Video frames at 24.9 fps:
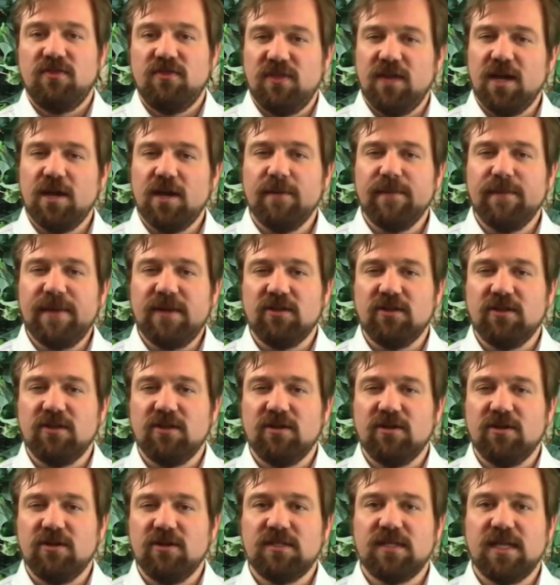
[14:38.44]
Think about
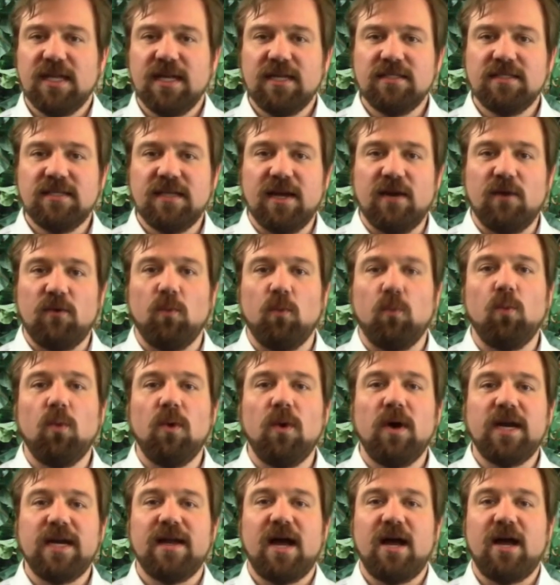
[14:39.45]
those things and
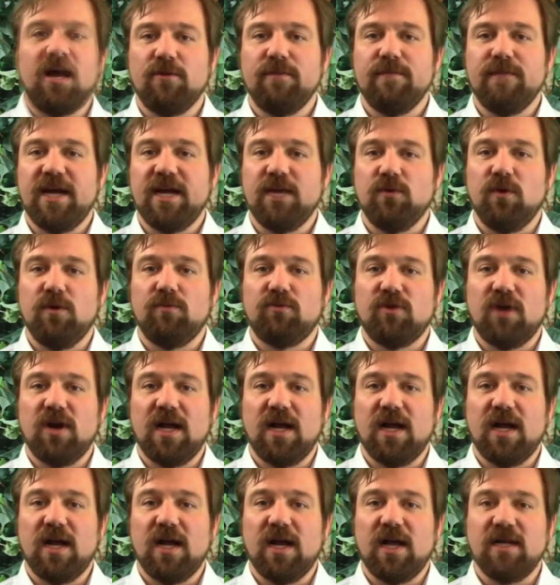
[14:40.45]
what other manual
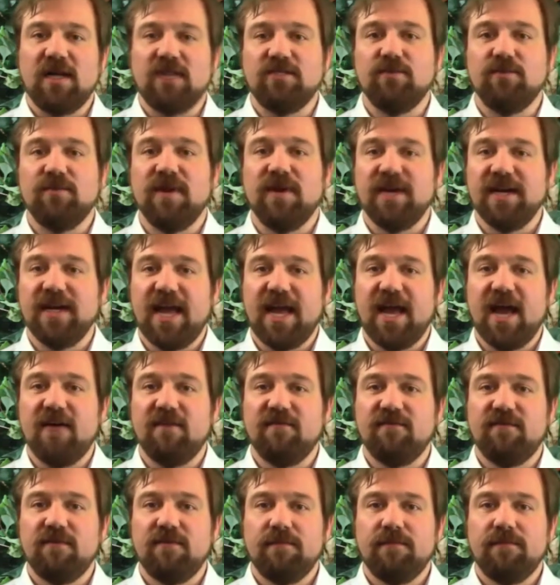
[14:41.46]
processes you might
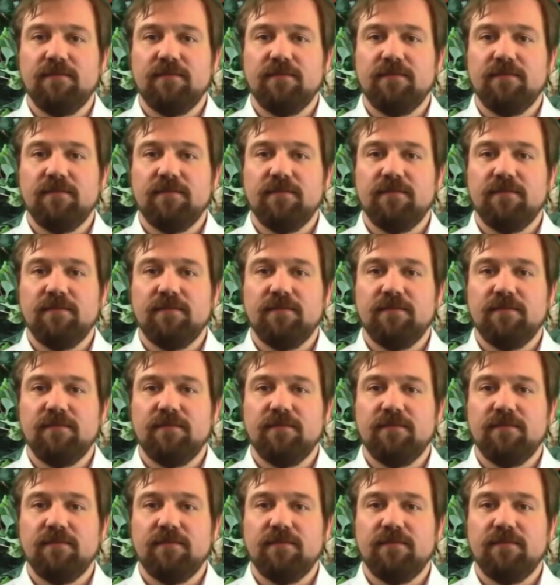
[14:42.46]
have.